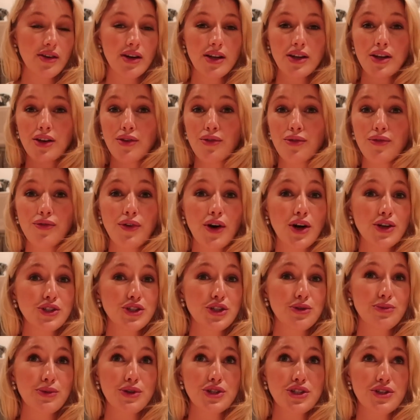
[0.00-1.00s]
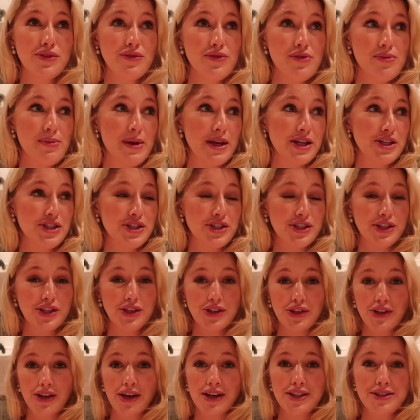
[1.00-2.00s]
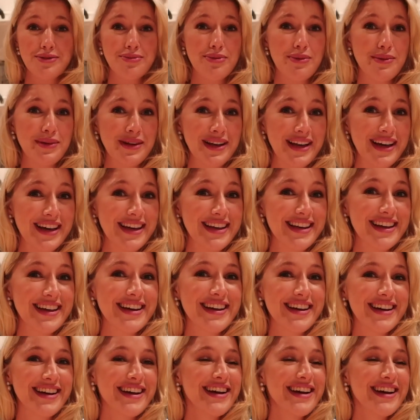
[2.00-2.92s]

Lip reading: I know far too much information and you guys are probably like,